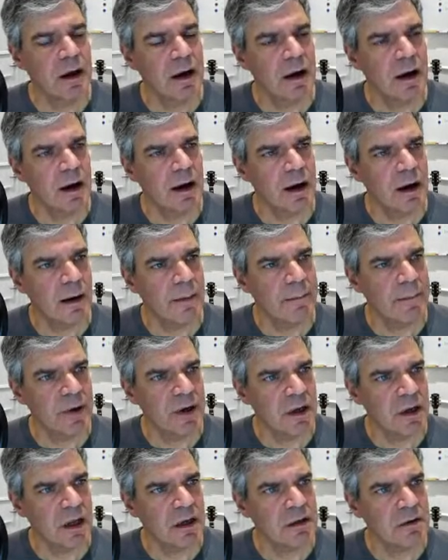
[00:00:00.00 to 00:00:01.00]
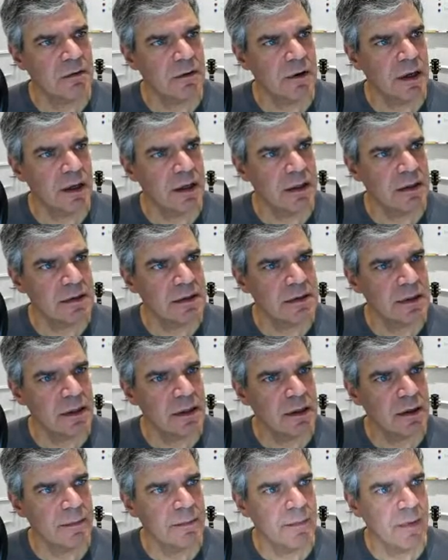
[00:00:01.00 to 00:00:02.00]
But at any rate,
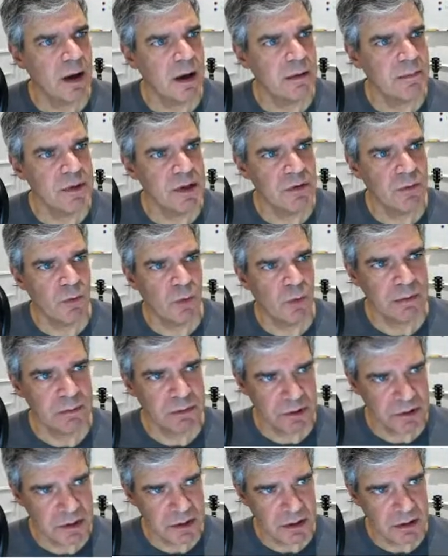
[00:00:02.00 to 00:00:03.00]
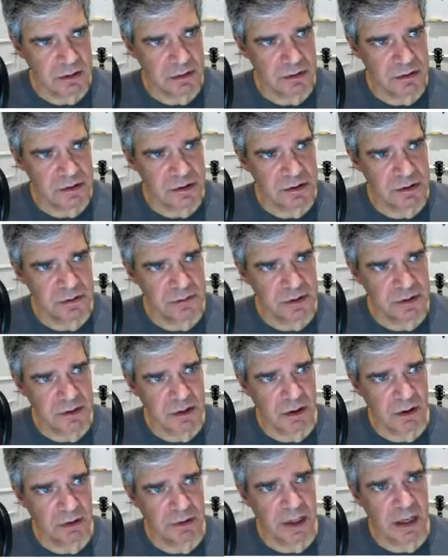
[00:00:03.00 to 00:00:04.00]
I'm in particular service
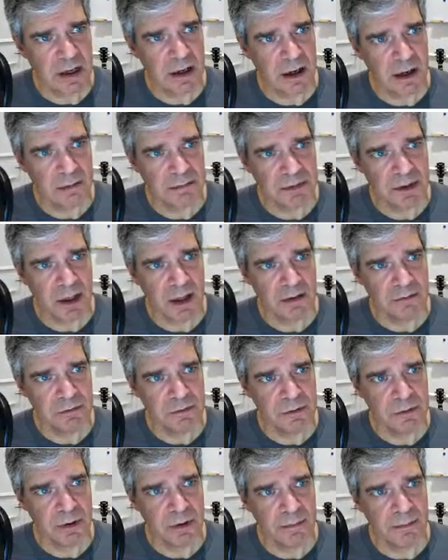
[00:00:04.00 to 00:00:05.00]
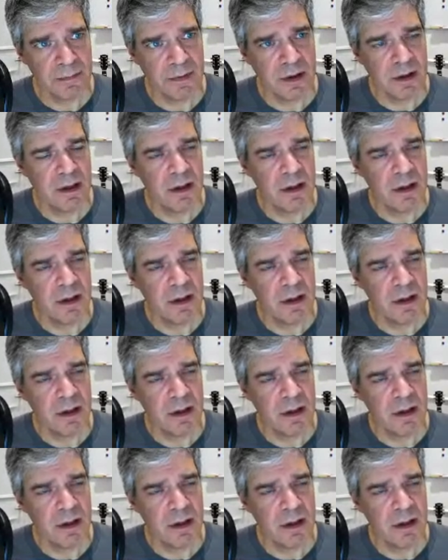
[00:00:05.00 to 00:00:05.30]
called AI Platform.